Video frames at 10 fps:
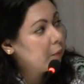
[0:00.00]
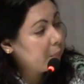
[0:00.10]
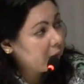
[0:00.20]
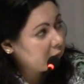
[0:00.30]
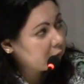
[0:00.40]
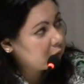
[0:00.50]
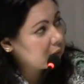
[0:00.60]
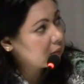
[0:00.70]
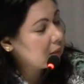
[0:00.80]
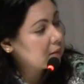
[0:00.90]
preparing for
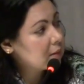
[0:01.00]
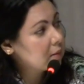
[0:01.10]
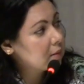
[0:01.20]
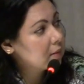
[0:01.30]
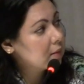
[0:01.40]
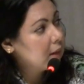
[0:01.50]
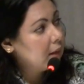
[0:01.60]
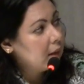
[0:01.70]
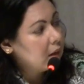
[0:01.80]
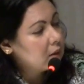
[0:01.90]
disasters,
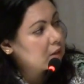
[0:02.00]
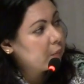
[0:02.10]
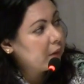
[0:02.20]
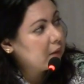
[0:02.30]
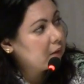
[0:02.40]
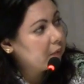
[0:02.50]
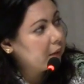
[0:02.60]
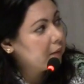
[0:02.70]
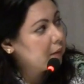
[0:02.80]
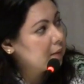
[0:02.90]
spreading
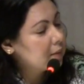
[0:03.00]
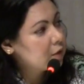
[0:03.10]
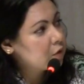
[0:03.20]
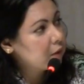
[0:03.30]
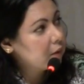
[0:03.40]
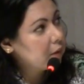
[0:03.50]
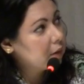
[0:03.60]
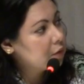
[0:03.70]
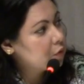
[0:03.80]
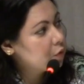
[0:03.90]
awareness and
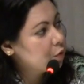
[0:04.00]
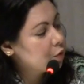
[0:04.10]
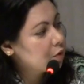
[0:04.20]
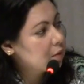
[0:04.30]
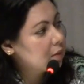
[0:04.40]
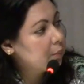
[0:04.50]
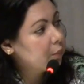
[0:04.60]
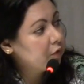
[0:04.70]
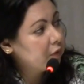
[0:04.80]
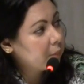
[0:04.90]
strengthening institutions,
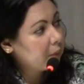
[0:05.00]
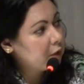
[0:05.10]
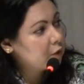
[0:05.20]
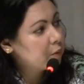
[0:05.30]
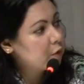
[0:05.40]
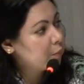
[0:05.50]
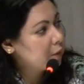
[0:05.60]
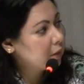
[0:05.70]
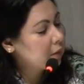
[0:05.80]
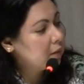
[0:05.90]
improving management of
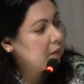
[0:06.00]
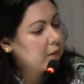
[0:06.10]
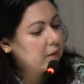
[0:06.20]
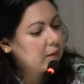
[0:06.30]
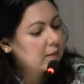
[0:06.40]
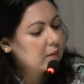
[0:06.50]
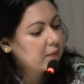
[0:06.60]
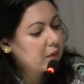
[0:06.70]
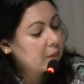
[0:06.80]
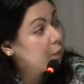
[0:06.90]
protected areas,
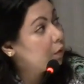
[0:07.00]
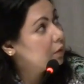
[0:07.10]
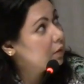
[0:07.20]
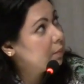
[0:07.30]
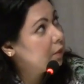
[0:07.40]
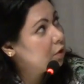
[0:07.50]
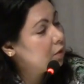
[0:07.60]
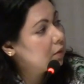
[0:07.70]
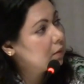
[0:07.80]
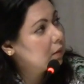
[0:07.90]
saving important
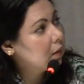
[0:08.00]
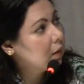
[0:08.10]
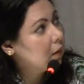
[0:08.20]
species.